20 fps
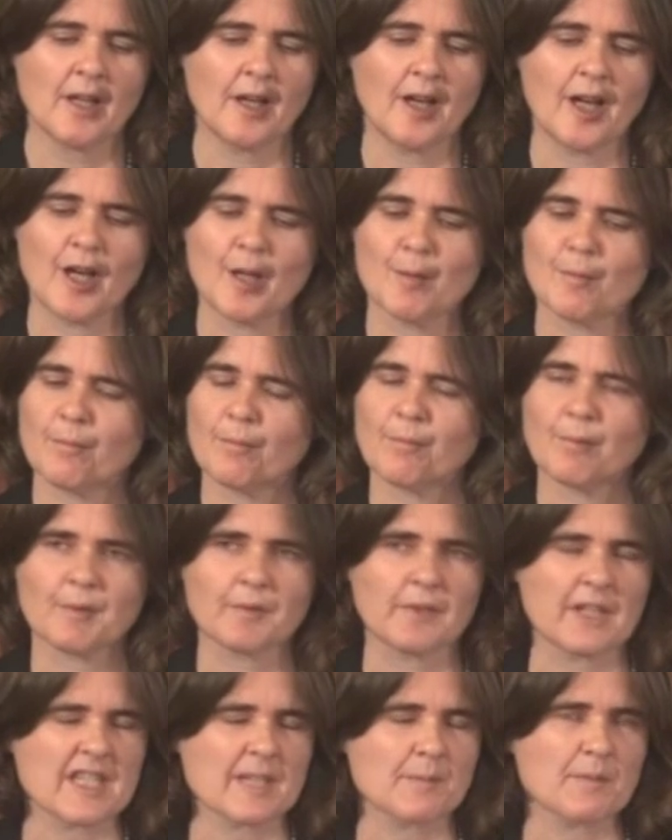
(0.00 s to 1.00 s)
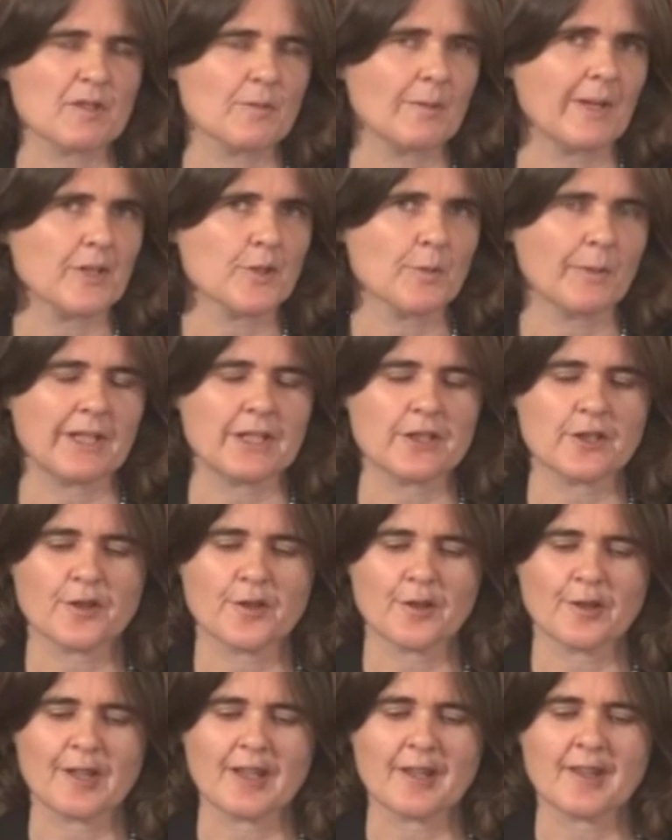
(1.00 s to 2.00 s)
Estimates are about 20 to
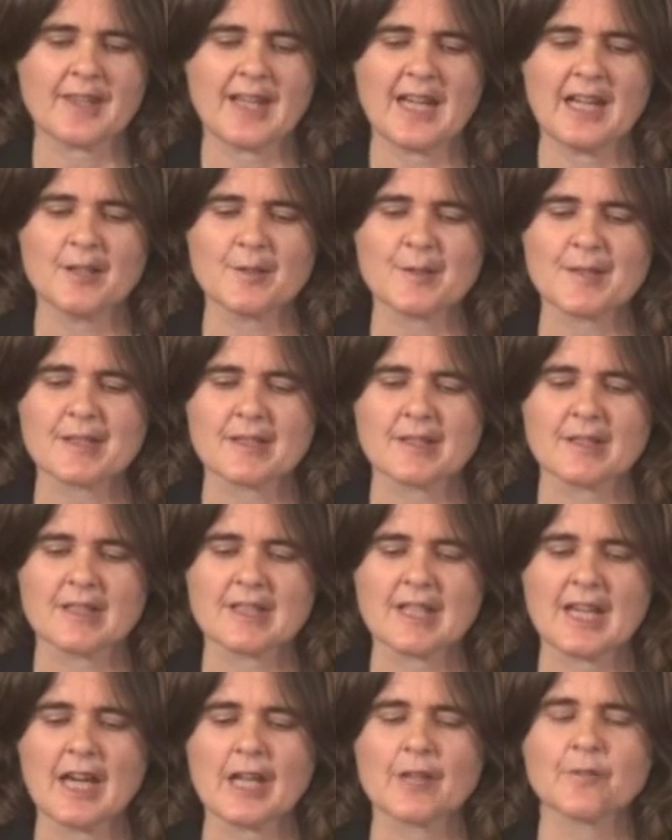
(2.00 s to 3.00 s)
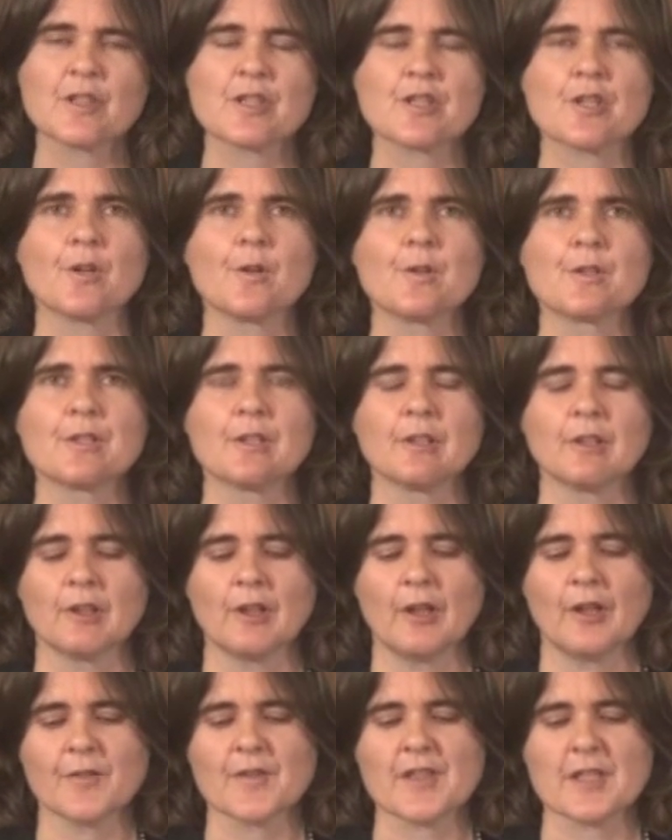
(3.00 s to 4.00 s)
30,000 out of a total
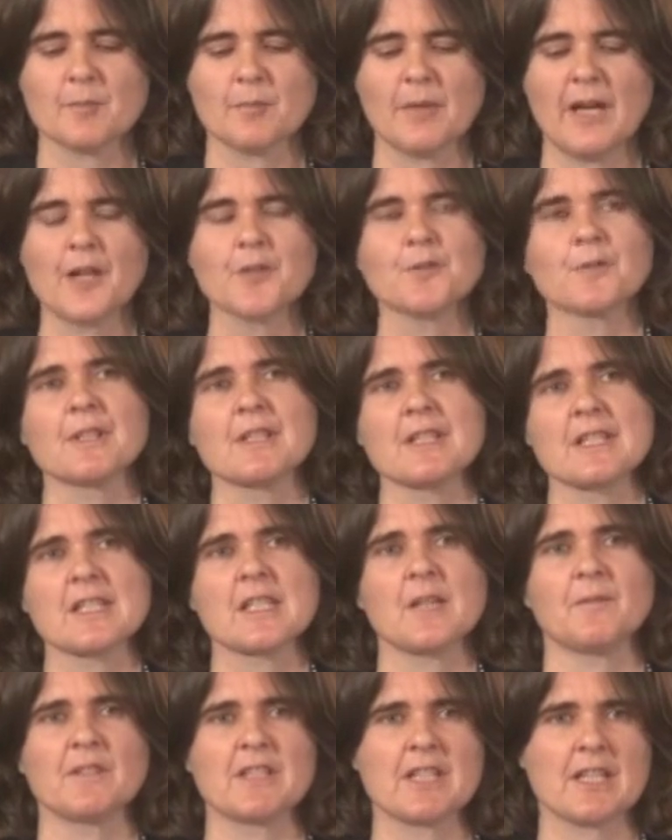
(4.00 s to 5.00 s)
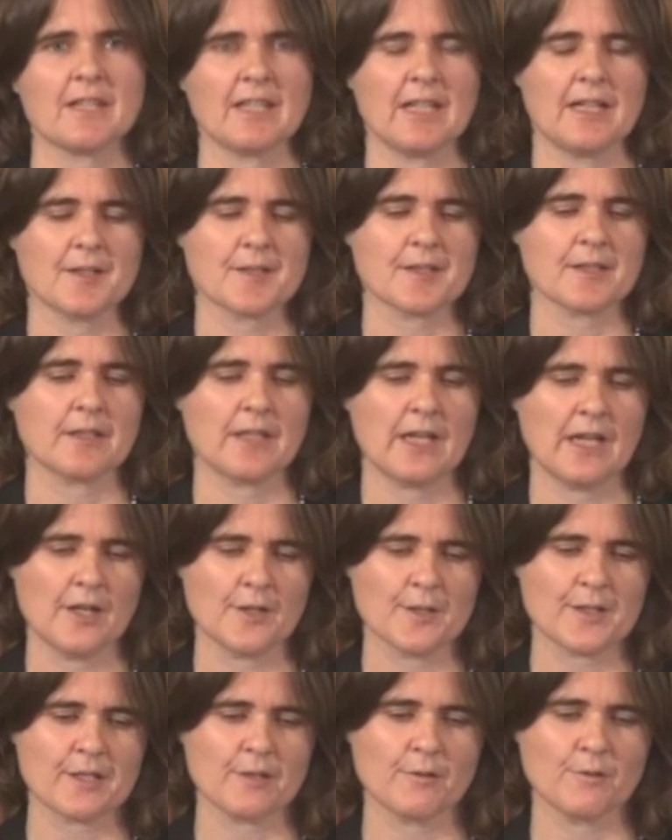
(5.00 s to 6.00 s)
of some 170,000
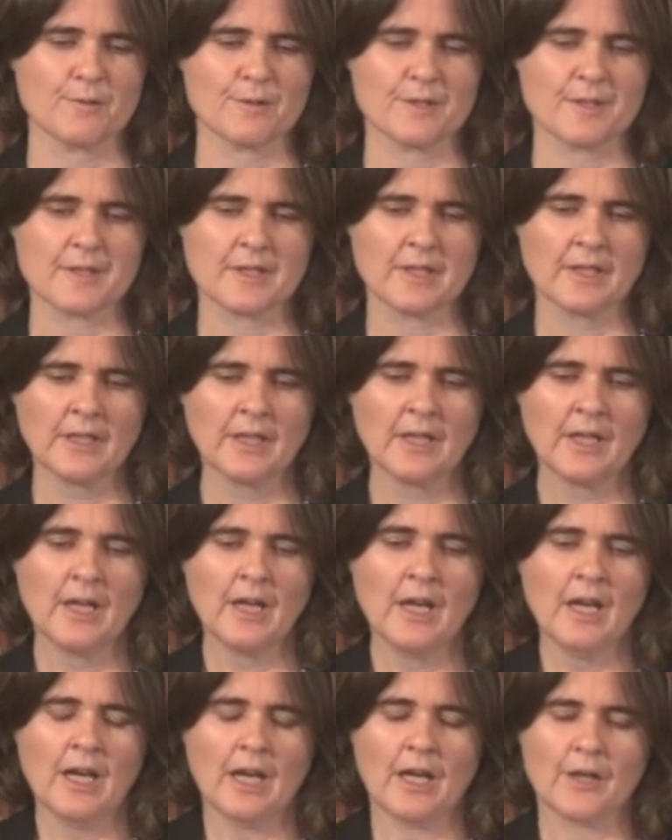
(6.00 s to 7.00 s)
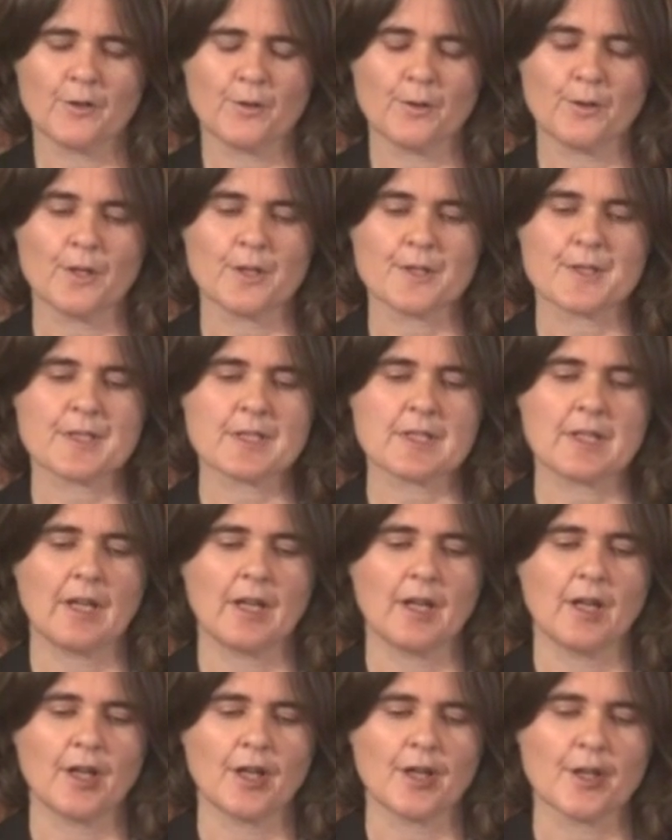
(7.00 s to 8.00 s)
households across
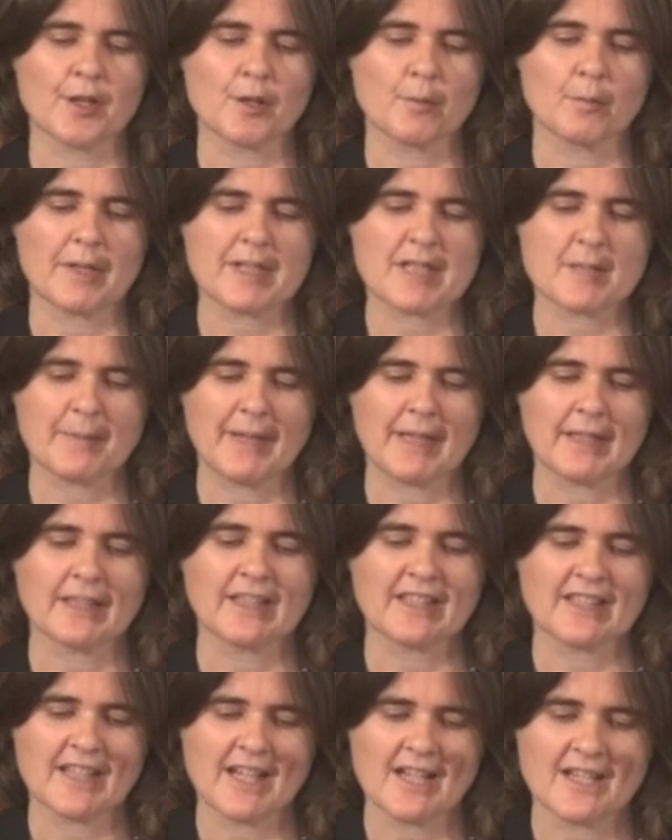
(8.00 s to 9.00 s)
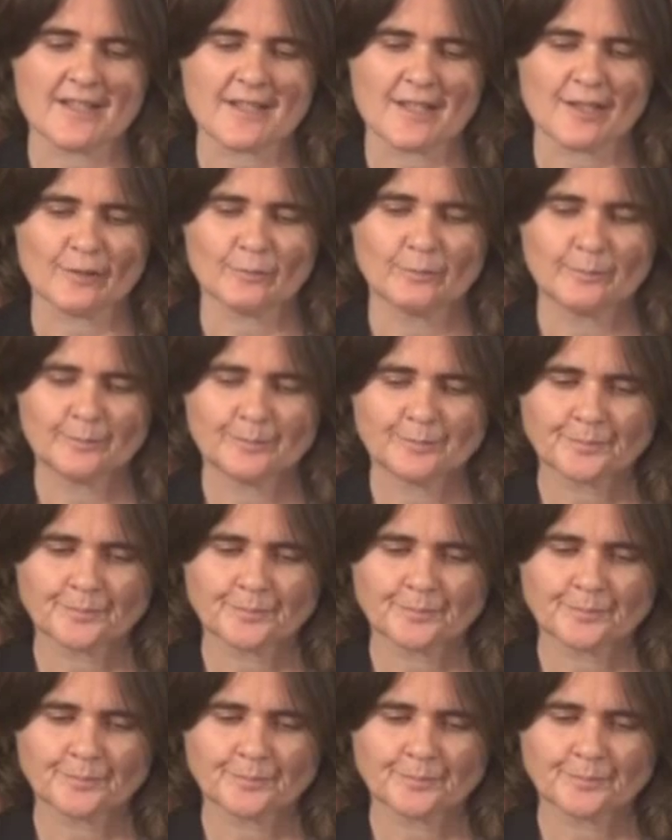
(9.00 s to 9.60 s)
the West Bank and Gaza.